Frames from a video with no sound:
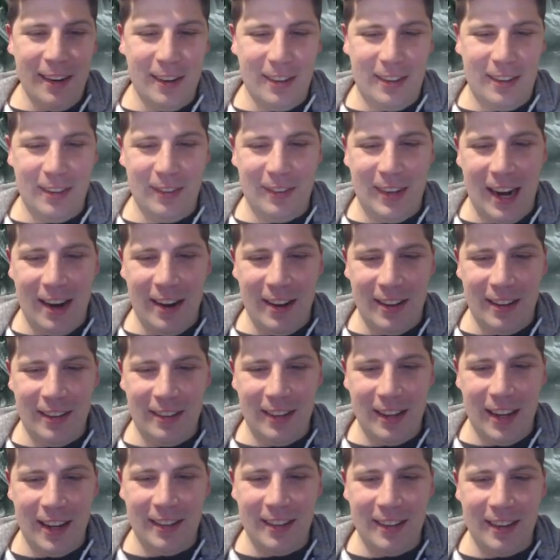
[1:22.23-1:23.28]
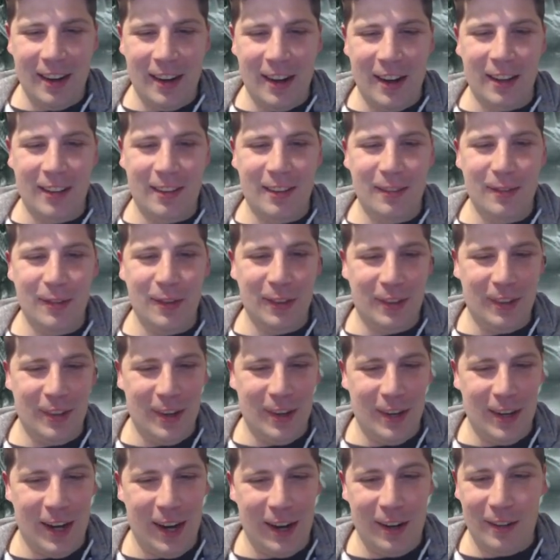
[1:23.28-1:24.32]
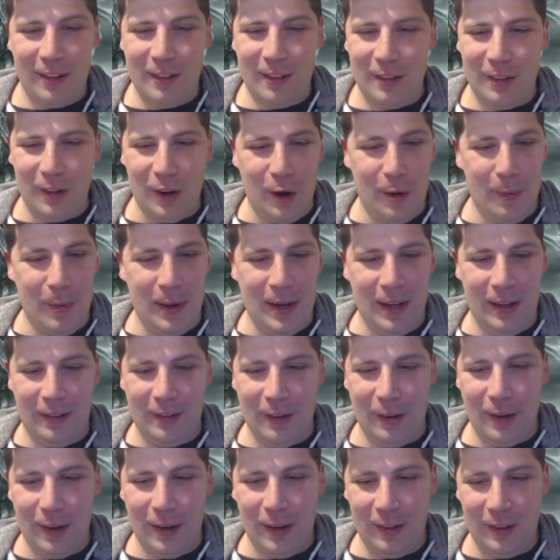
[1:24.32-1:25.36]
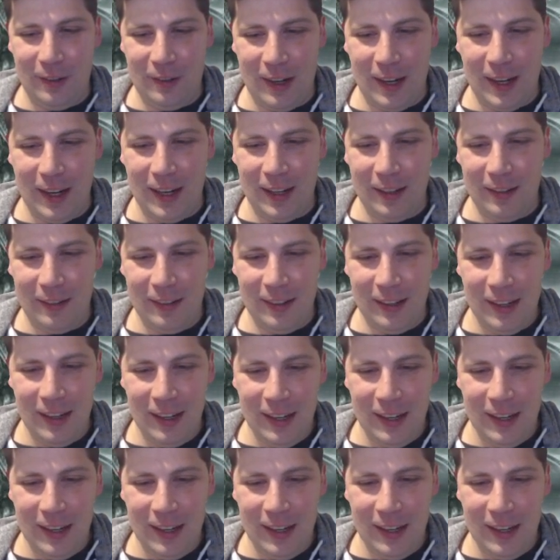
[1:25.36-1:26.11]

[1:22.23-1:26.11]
lots of character shards. Ah, oh, some more Serta. I got so many Serta shards.